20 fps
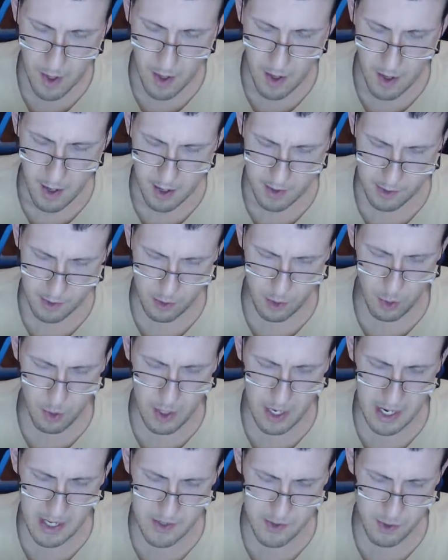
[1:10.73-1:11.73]
And the Lord
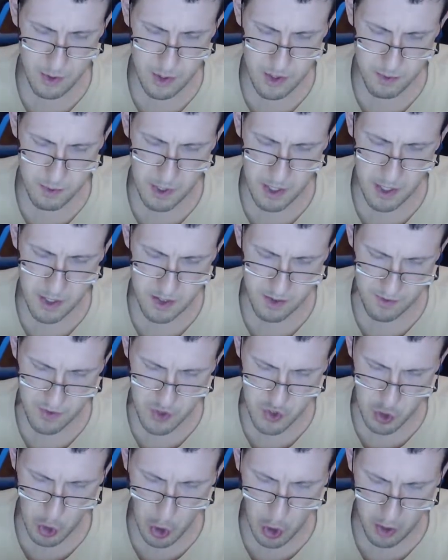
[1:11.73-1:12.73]
answered, It is because of
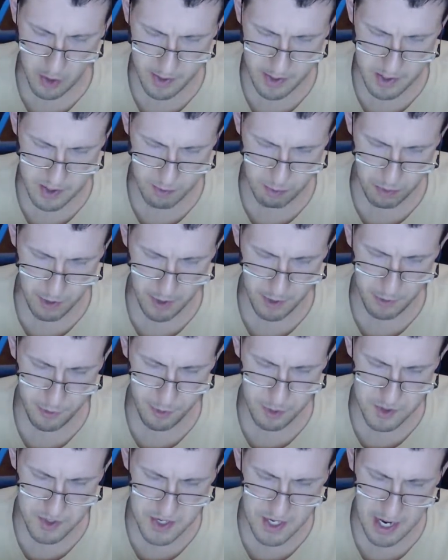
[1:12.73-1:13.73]
Saul and his
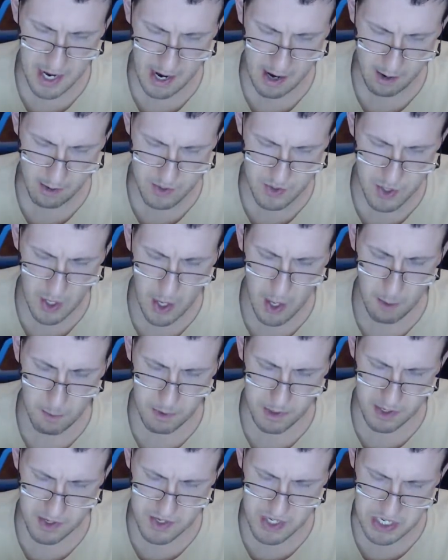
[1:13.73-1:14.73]
bloodthirsty house,
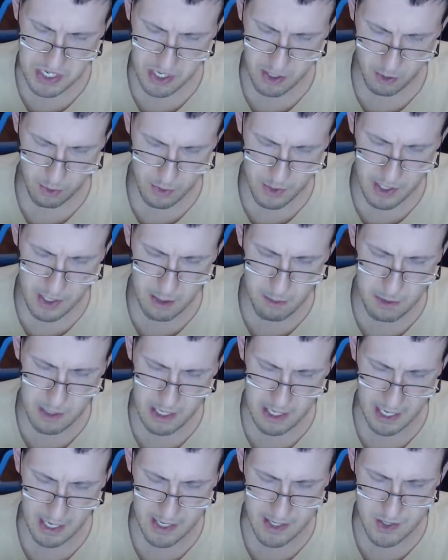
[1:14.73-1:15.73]
because he killed the
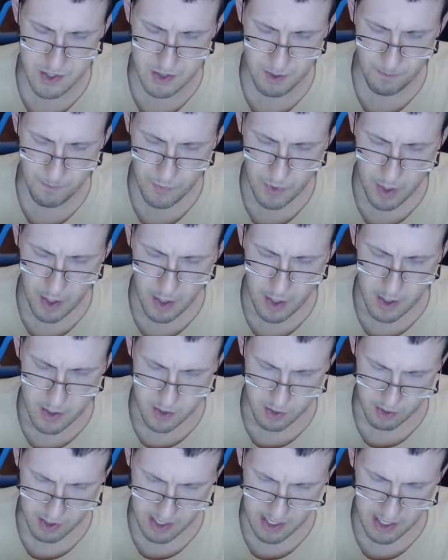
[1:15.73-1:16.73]
Gibeonites.
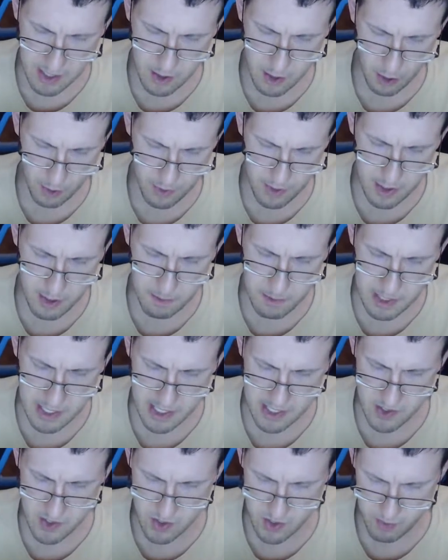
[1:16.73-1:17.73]
So the king called the
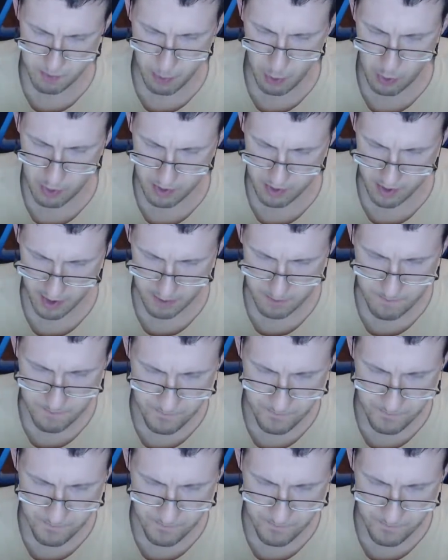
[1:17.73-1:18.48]
Gibeonites and spoke to them.